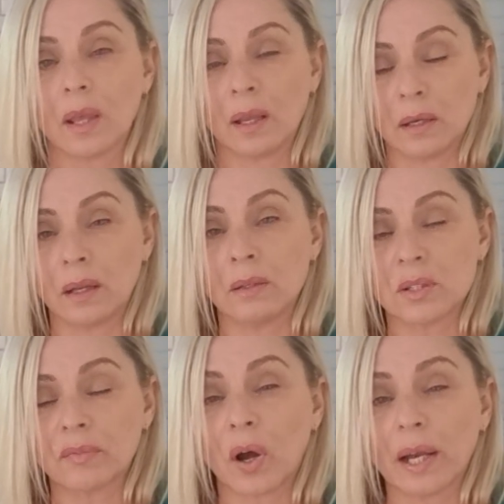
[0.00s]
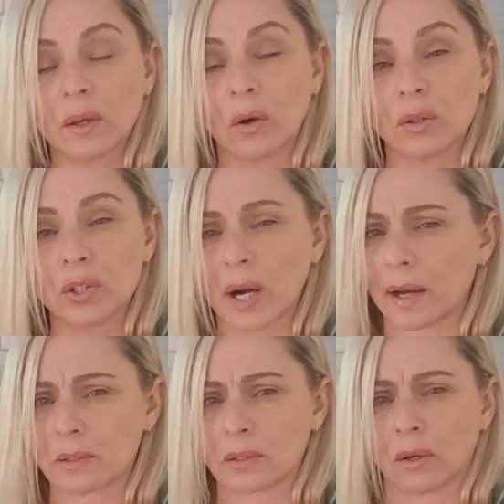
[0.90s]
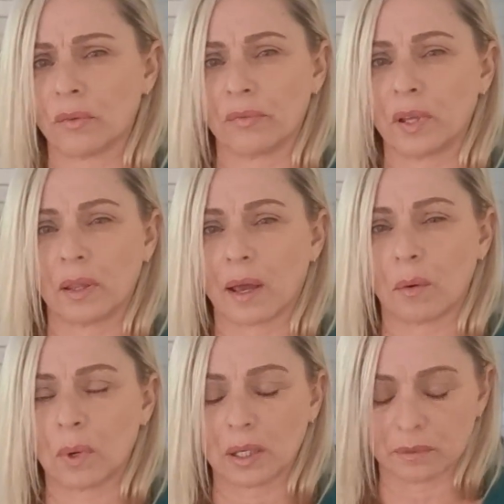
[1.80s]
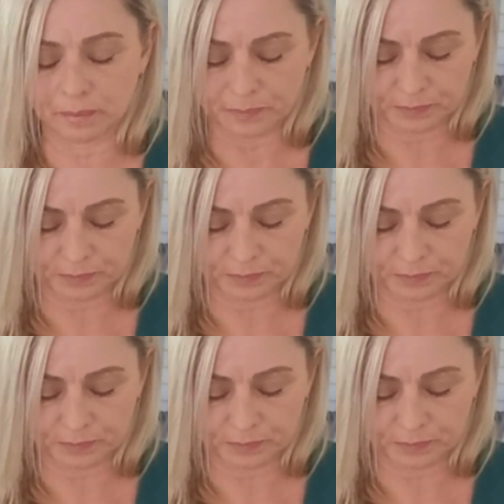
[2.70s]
In divine contracts, go figure that one.